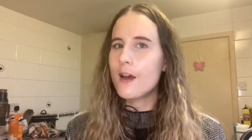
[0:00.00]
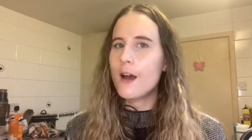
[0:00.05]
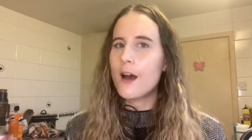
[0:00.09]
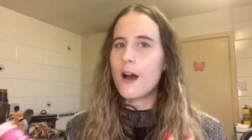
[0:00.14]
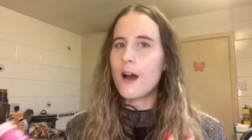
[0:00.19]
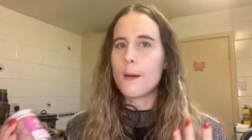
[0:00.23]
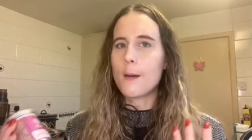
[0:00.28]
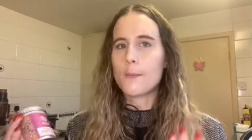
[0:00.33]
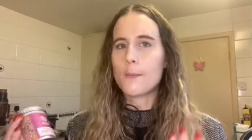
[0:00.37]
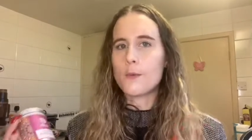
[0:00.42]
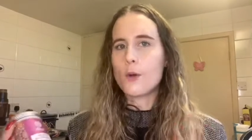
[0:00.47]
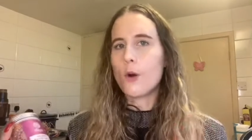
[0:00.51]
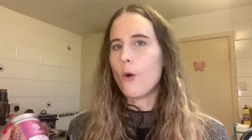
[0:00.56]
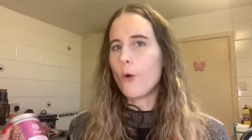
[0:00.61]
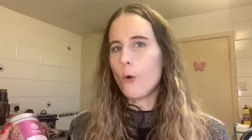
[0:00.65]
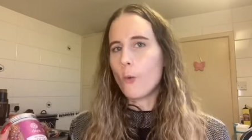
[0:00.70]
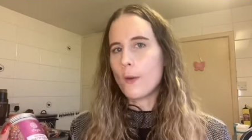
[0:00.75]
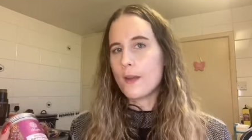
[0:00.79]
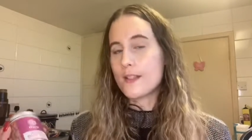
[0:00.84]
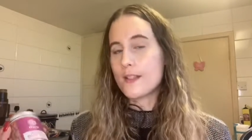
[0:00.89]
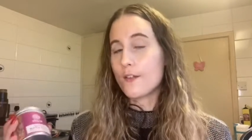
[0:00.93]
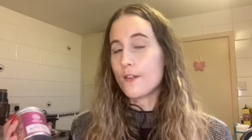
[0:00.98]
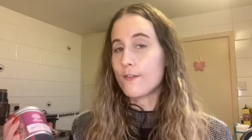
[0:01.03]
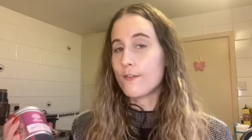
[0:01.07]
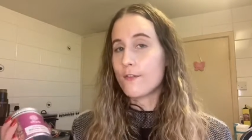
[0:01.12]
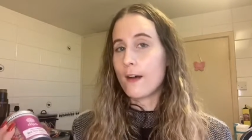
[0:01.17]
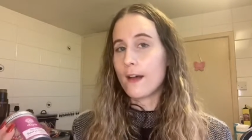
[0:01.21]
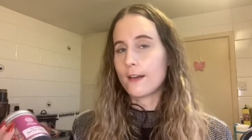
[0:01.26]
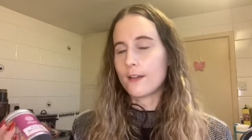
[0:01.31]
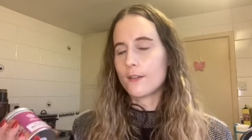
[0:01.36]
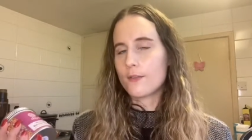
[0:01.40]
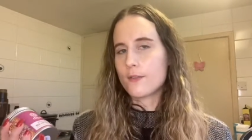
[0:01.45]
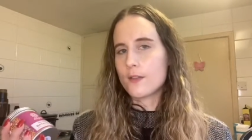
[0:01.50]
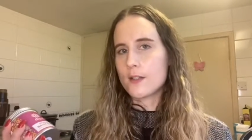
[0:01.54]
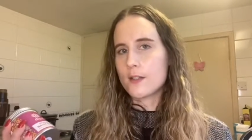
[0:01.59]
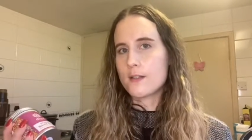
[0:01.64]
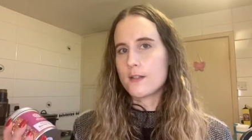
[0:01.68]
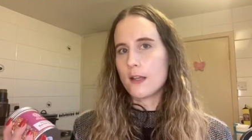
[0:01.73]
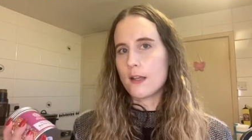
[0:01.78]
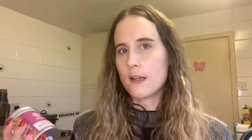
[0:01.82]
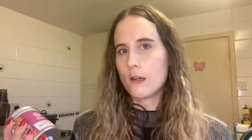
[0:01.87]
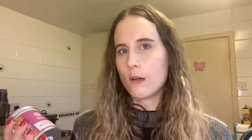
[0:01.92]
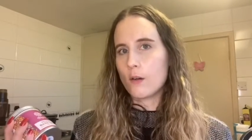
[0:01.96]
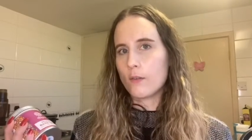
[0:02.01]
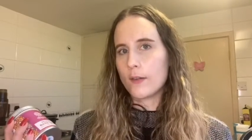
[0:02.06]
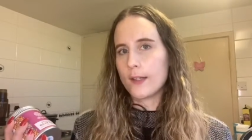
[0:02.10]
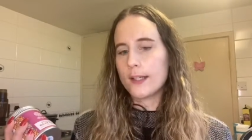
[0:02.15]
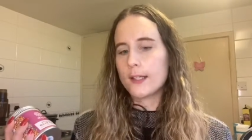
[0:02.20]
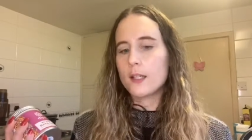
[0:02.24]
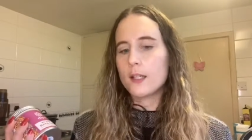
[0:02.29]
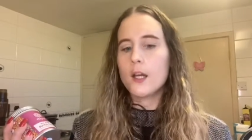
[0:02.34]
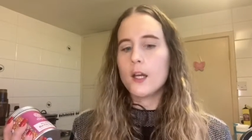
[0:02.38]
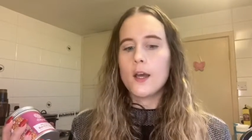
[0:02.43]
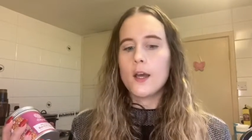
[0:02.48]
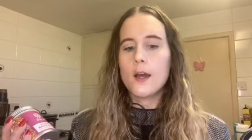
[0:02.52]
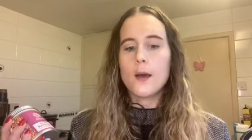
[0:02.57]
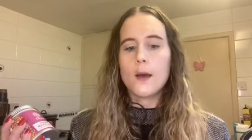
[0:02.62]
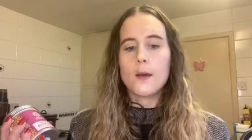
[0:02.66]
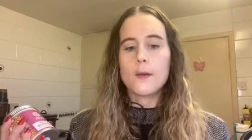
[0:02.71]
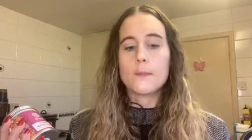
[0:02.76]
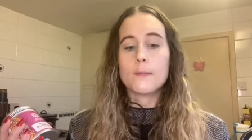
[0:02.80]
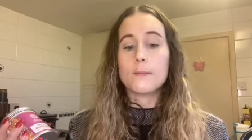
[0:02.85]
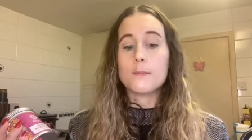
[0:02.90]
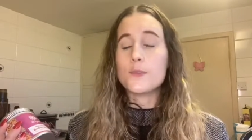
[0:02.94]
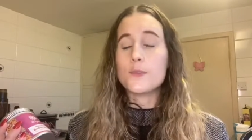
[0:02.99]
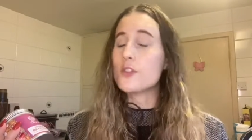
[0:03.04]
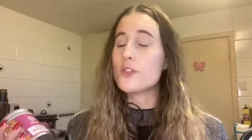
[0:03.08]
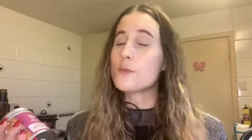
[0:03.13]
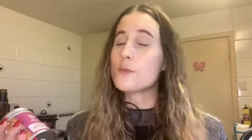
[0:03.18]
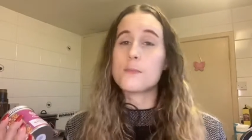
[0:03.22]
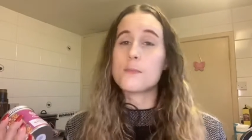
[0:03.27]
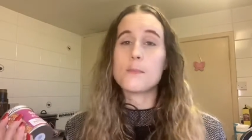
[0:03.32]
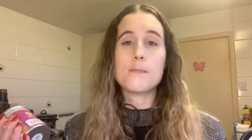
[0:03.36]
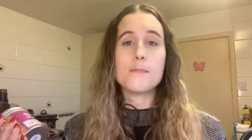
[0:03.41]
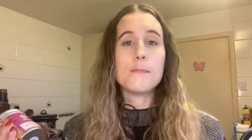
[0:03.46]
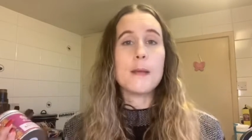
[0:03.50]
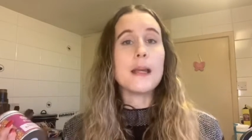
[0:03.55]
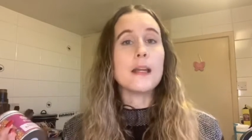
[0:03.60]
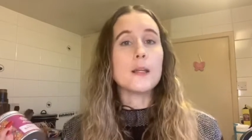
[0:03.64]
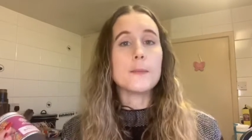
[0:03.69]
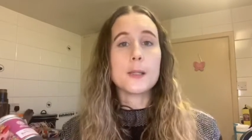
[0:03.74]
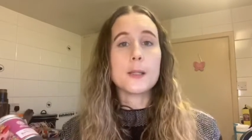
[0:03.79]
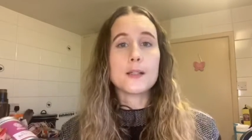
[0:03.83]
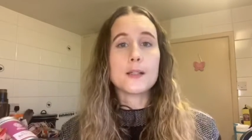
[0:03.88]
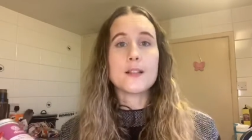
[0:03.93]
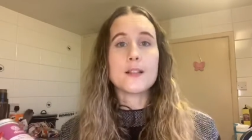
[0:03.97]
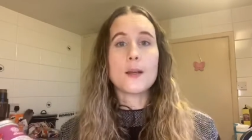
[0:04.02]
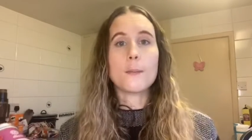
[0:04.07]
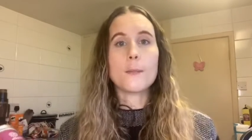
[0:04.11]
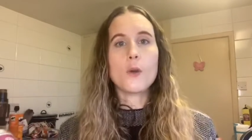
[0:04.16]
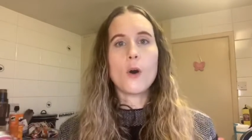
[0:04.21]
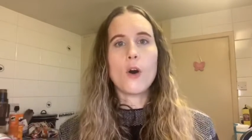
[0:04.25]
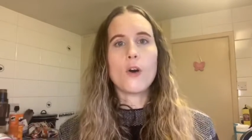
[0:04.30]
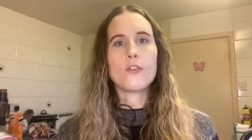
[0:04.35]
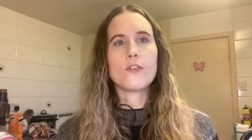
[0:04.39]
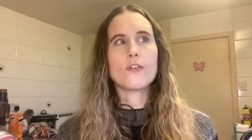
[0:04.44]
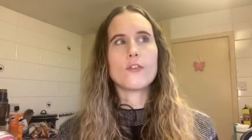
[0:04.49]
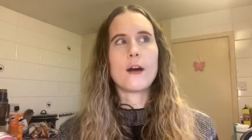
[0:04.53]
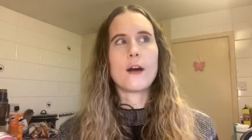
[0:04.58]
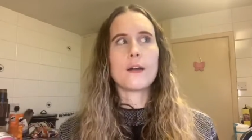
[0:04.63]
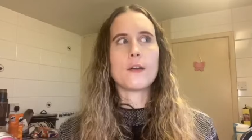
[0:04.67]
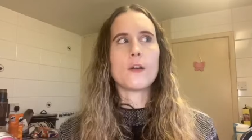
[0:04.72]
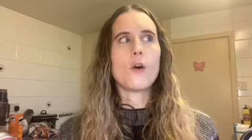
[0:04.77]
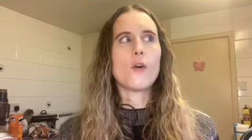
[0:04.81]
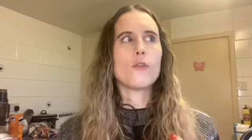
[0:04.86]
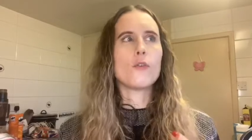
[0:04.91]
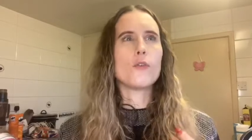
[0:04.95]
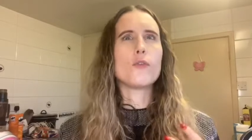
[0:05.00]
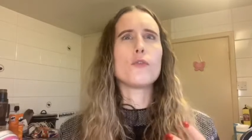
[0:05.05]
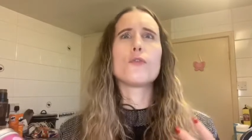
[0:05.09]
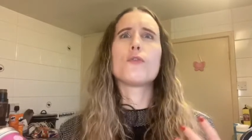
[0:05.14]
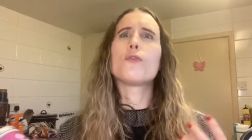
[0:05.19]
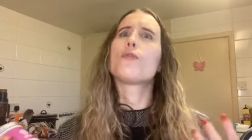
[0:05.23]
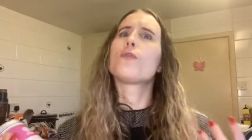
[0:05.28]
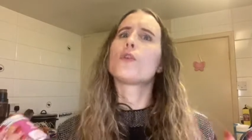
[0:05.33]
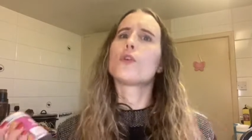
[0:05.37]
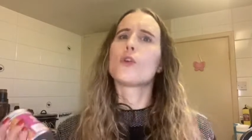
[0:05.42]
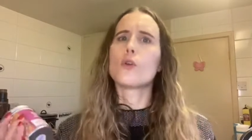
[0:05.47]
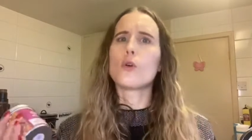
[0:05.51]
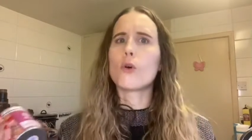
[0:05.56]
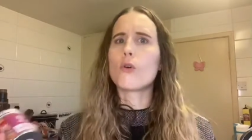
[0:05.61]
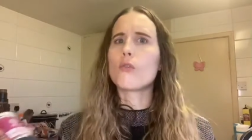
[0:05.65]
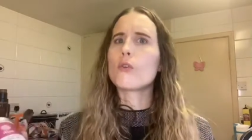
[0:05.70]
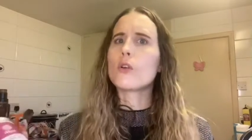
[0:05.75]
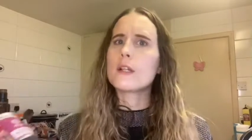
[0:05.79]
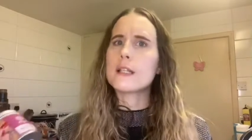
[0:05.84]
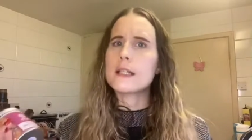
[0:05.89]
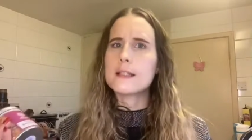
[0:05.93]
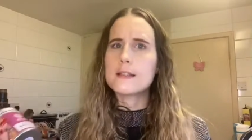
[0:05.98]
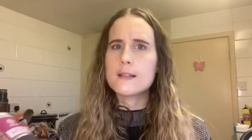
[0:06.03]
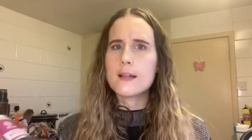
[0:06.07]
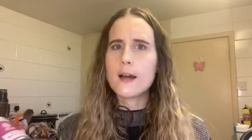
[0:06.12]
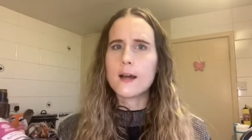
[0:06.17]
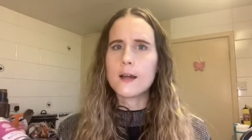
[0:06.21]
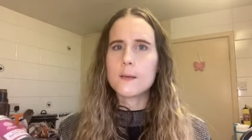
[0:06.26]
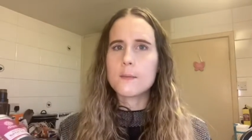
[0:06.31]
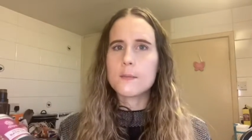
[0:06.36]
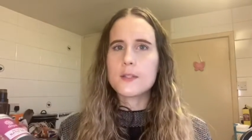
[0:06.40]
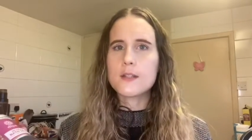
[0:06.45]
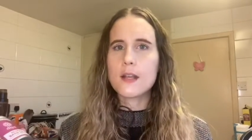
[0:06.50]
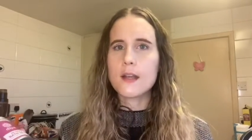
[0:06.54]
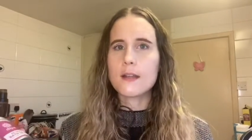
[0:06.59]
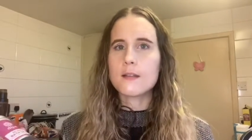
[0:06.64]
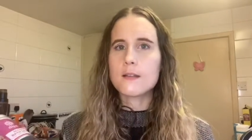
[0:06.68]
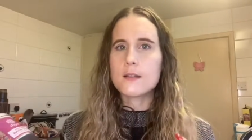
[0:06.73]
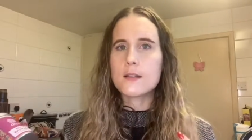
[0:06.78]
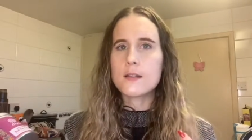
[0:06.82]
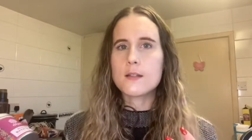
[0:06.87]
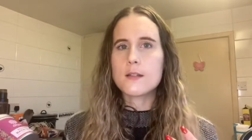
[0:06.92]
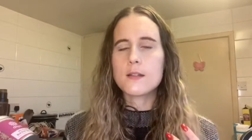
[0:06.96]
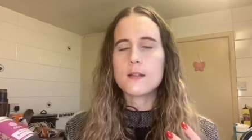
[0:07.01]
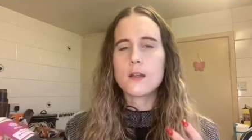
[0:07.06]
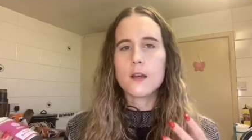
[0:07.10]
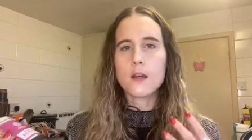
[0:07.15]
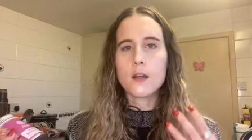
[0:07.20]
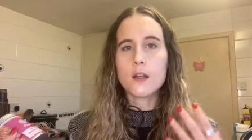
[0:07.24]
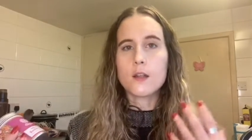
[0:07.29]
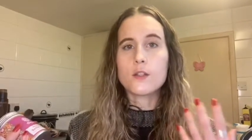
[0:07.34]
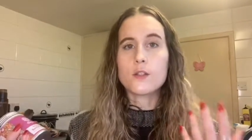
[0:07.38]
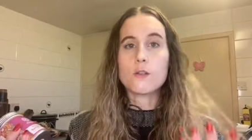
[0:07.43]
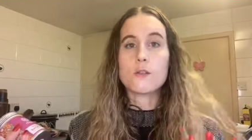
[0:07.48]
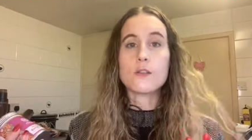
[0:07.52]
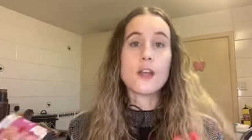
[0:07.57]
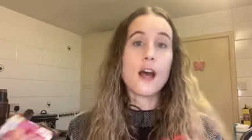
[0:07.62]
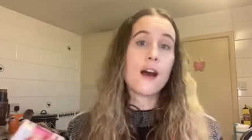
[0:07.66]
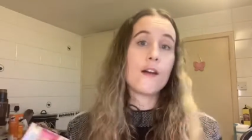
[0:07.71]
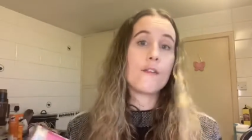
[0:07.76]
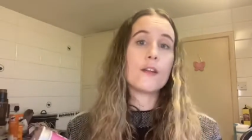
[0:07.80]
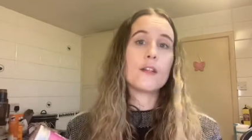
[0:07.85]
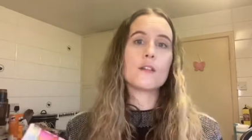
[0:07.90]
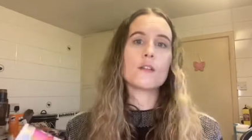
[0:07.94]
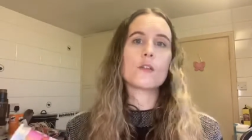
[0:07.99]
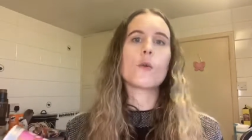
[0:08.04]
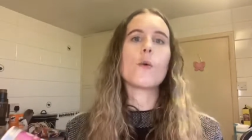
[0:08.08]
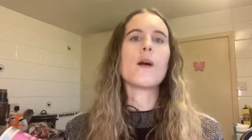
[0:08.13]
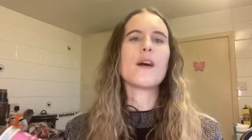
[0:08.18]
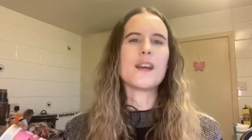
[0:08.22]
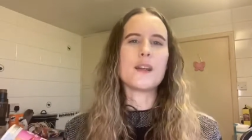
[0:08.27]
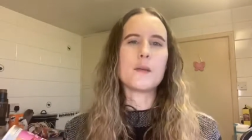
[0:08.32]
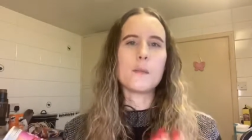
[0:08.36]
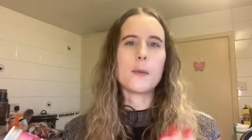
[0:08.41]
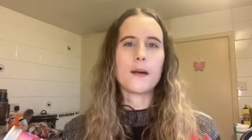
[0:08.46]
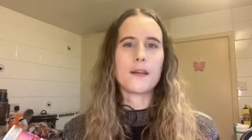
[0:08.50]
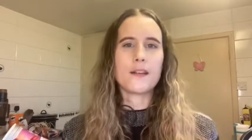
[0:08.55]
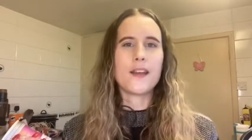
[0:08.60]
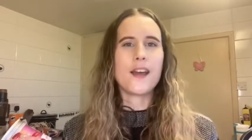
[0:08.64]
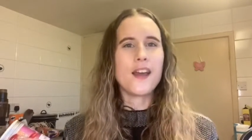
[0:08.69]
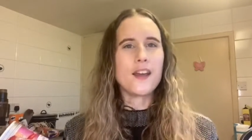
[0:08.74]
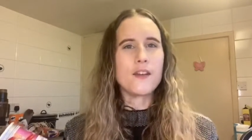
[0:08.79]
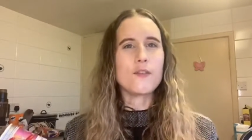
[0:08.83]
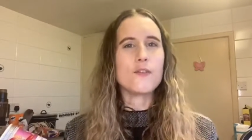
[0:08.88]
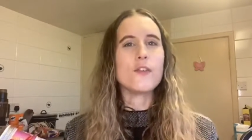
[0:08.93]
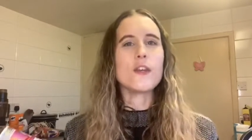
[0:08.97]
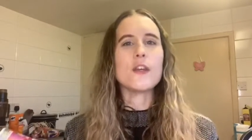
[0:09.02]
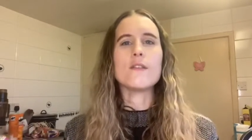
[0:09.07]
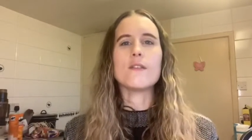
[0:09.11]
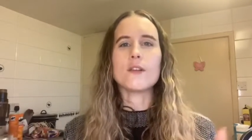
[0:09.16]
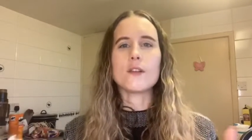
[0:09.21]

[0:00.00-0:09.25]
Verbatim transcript: I'm not always a fan of the scent of it, just mainly because I'm not a fan of florally type scents due to having quite bad hay fever.